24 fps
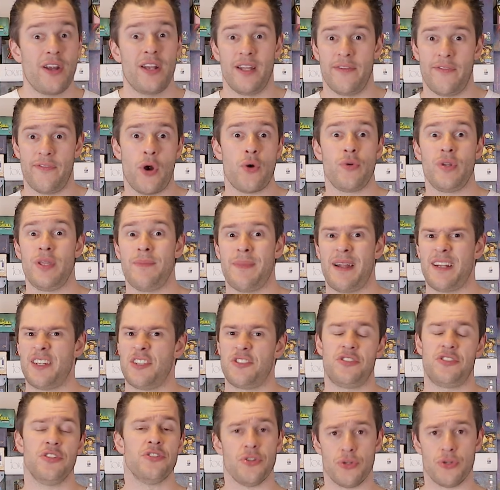and I've only
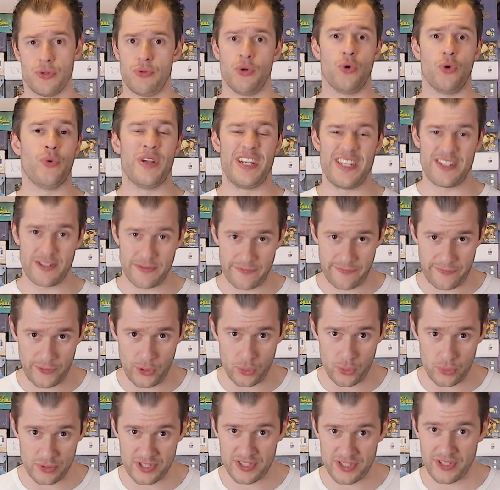managed to do Norwegian
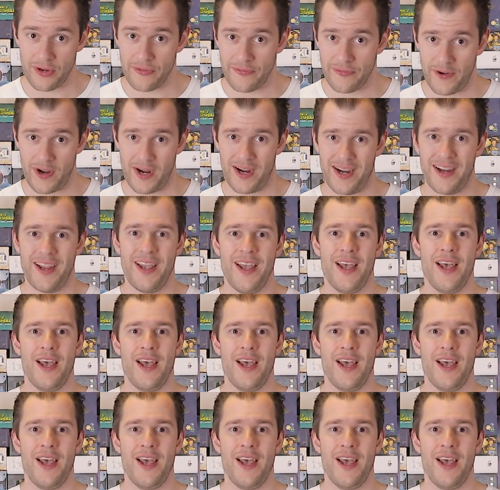fjords so far.